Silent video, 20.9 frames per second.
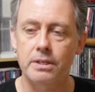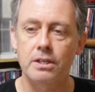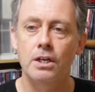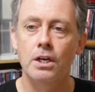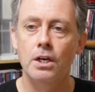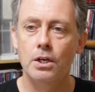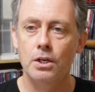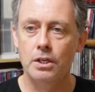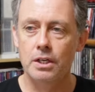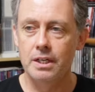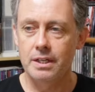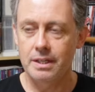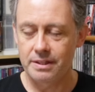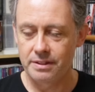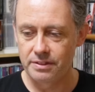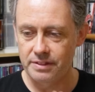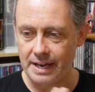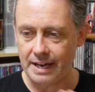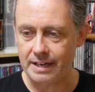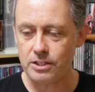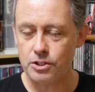but
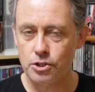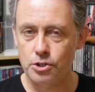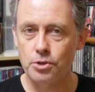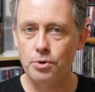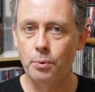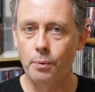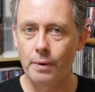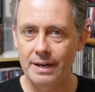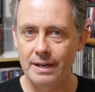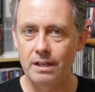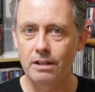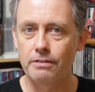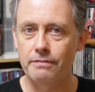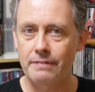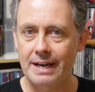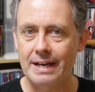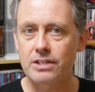that 12